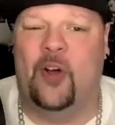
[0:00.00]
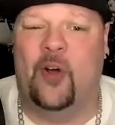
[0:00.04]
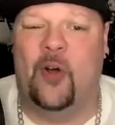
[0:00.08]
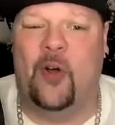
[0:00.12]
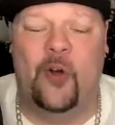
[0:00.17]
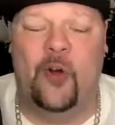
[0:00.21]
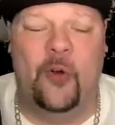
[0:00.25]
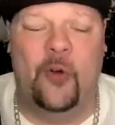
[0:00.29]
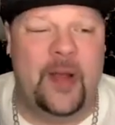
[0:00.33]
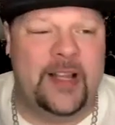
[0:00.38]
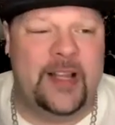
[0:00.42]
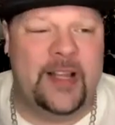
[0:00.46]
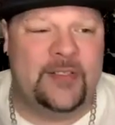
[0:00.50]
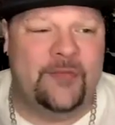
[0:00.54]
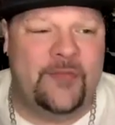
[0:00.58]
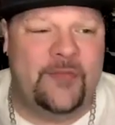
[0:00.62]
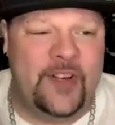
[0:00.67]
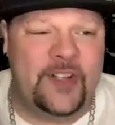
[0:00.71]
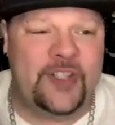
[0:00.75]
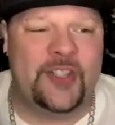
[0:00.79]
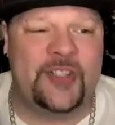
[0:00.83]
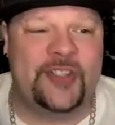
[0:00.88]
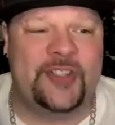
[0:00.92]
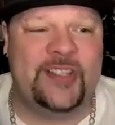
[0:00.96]
who is
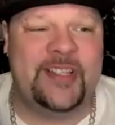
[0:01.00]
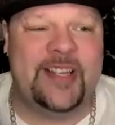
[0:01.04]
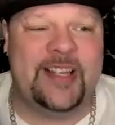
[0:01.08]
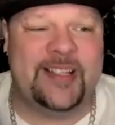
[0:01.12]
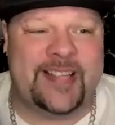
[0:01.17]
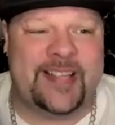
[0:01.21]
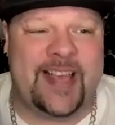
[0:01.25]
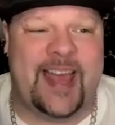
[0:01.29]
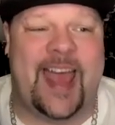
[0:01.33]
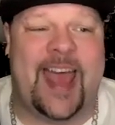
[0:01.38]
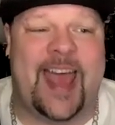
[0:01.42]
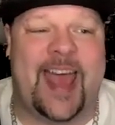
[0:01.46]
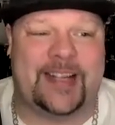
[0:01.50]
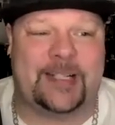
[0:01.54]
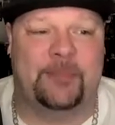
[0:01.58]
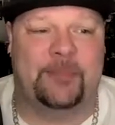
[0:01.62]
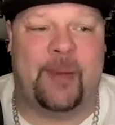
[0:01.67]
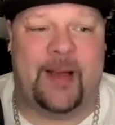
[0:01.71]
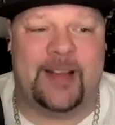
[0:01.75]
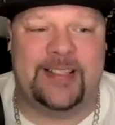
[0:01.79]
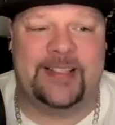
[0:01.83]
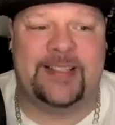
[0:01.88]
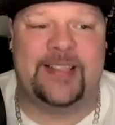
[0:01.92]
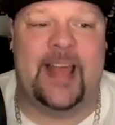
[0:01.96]
viciously attacked
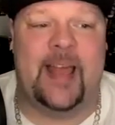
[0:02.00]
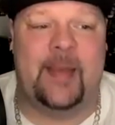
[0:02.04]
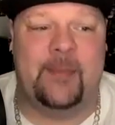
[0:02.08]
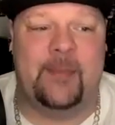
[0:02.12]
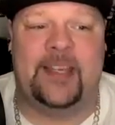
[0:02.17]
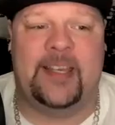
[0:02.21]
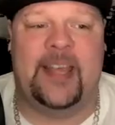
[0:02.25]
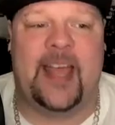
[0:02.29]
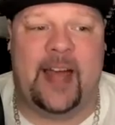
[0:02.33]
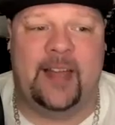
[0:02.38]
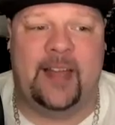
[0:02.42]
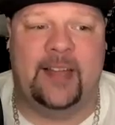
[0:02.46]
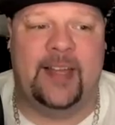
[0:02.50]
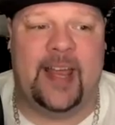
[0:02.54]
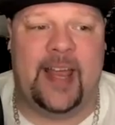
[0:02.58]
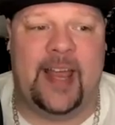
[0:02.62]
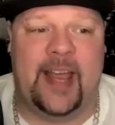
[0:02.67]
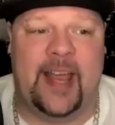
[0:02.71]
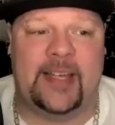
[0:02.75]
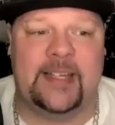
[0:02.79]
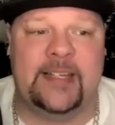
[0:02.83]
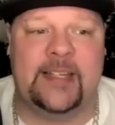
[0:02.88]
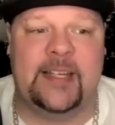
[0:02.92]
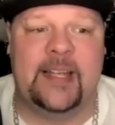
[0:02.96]
by Sami
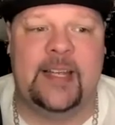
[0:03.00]
Callihan.